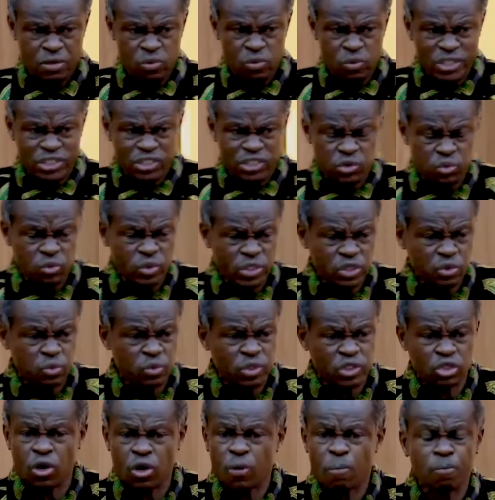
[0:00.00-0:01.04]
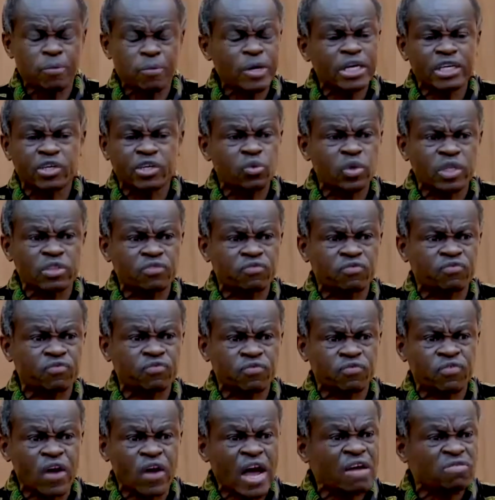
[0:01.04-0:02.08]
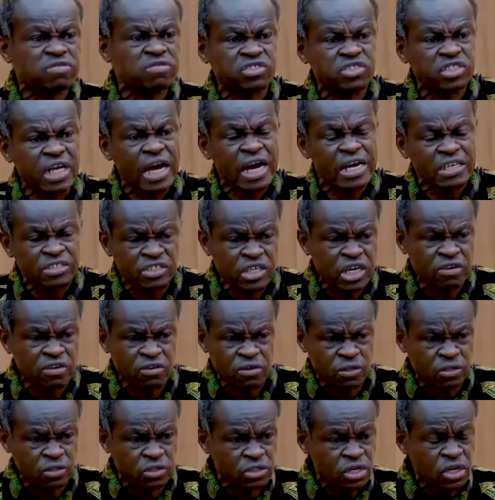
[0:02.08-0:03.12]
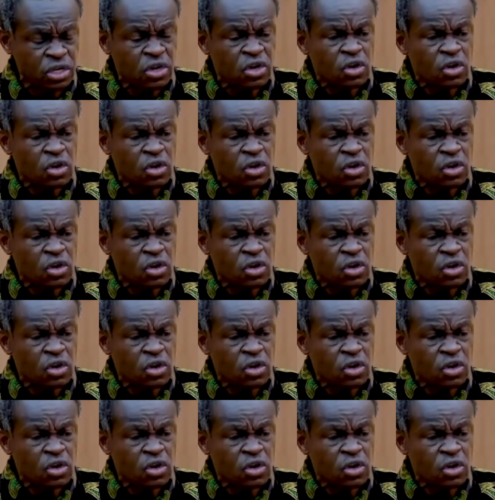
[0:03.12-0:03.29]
which complete with 5-star generals